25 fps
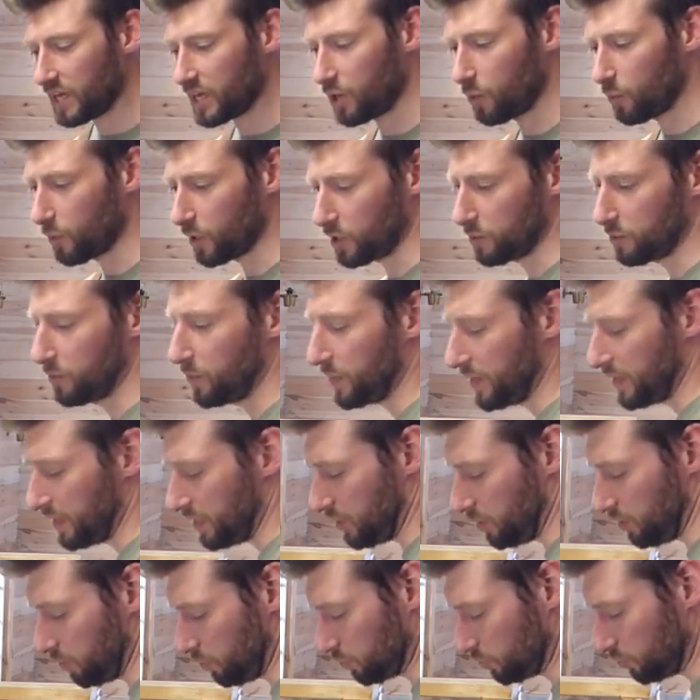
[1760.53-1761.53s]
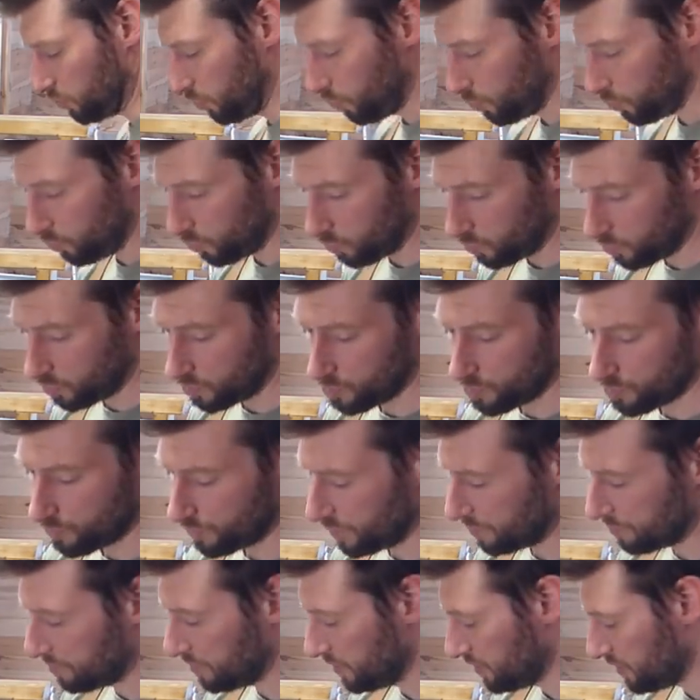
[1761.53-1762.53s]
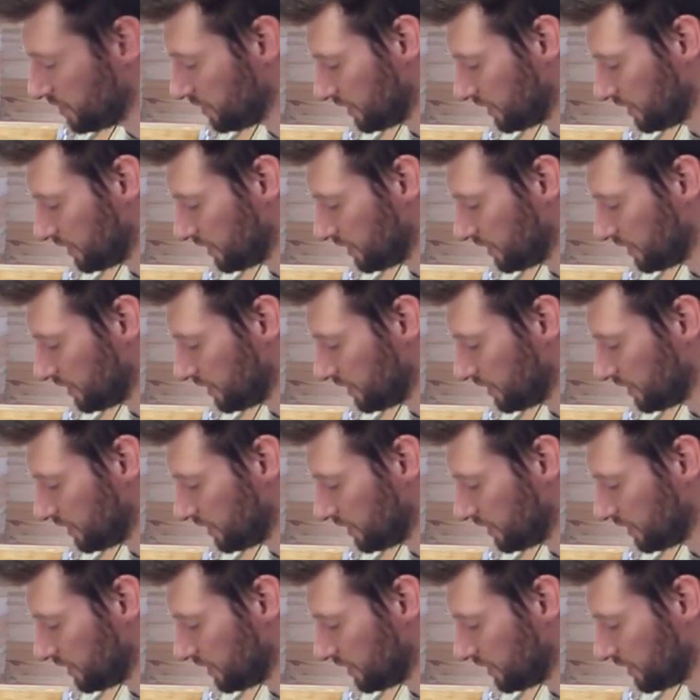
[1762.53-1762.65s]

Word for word: And I'll work my way along the whole rib